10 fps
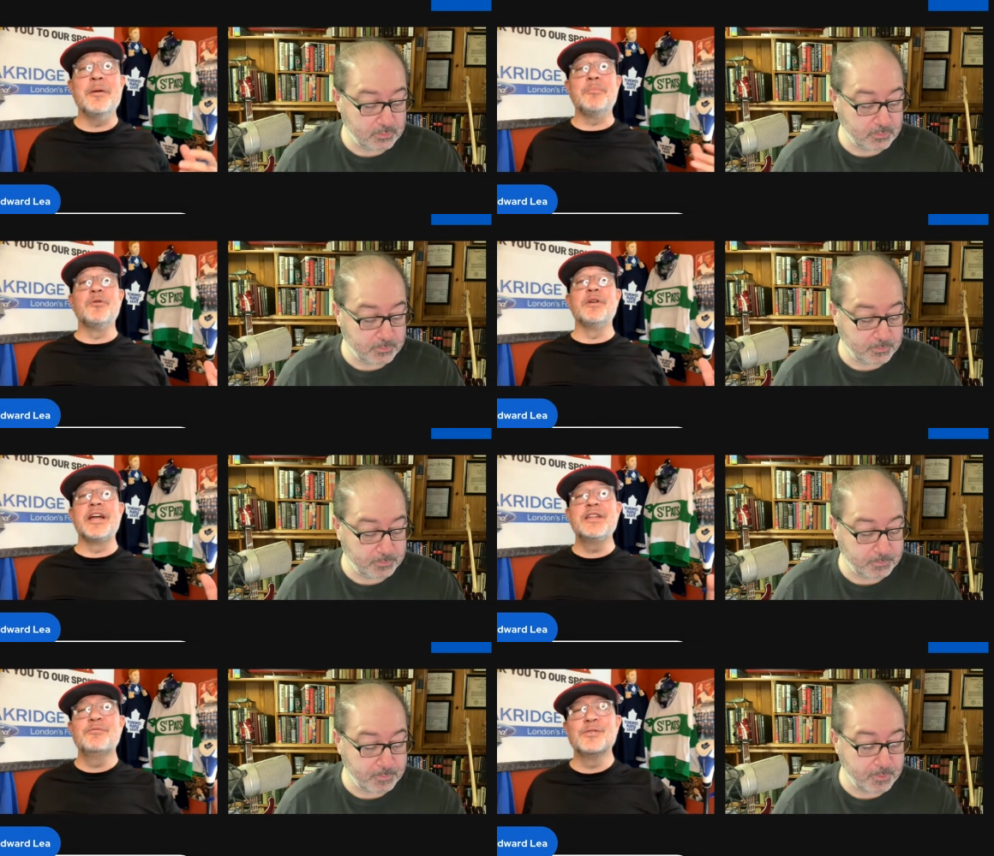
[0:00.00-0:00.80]
Speaker 1: a
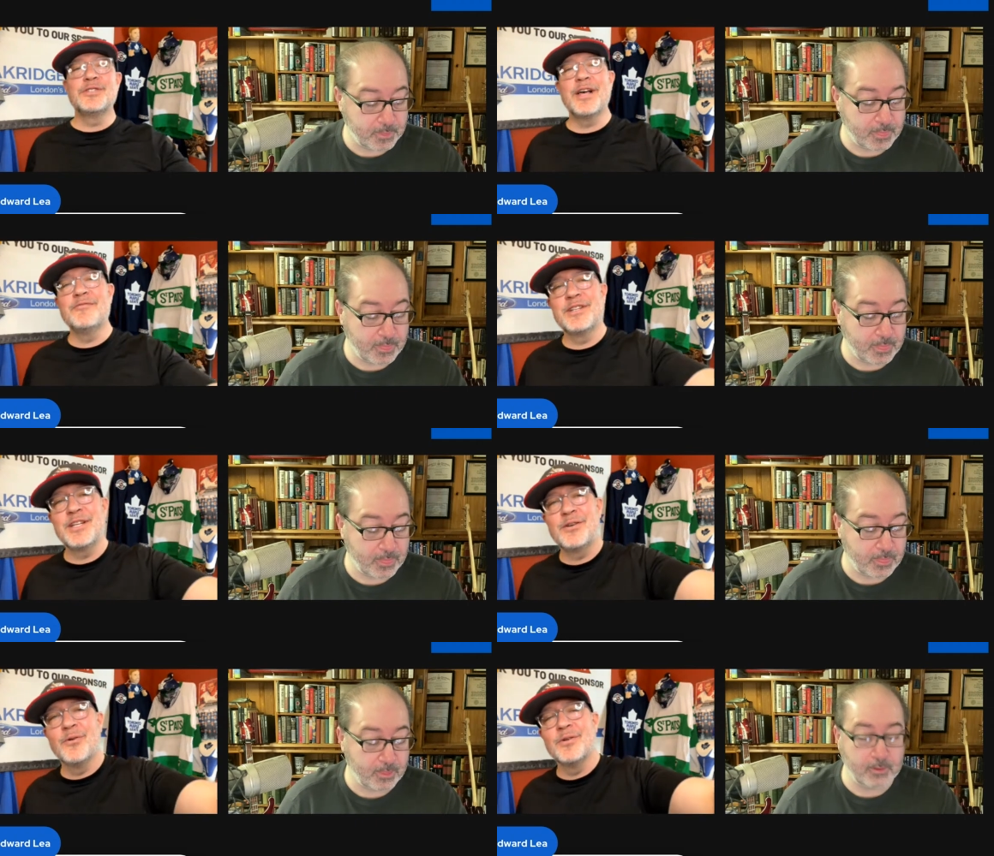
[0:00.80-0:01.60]
parade for
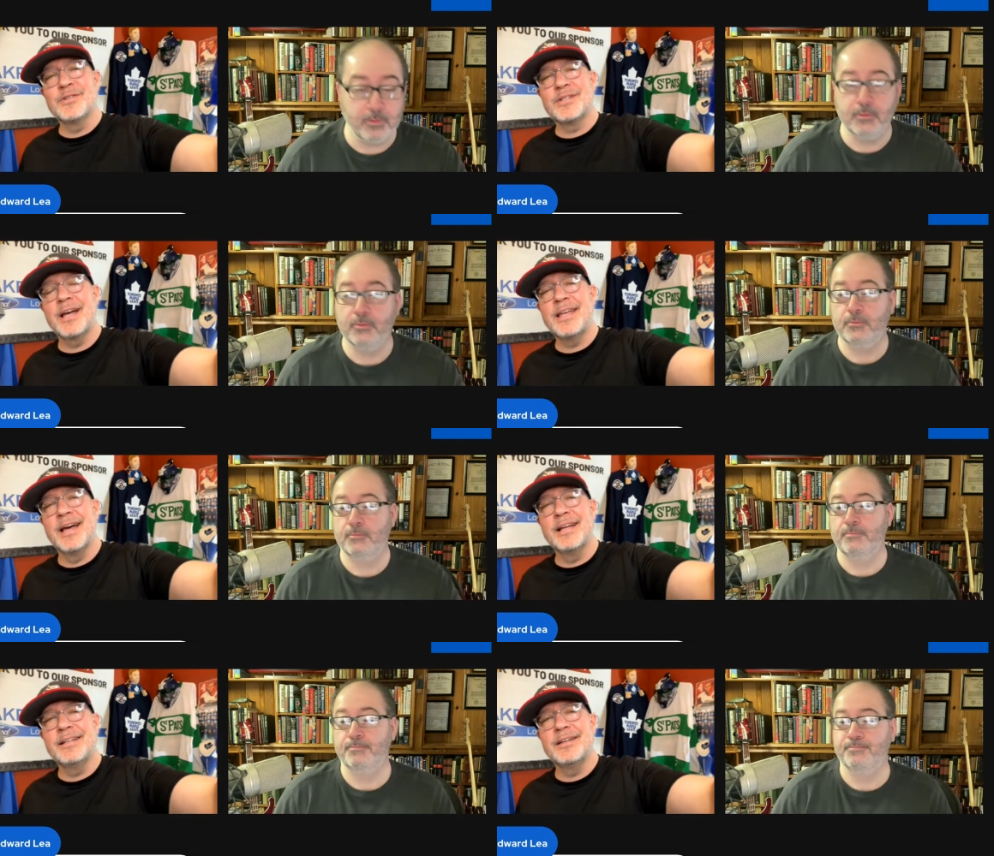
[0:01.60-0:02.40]
70 goals? I get it.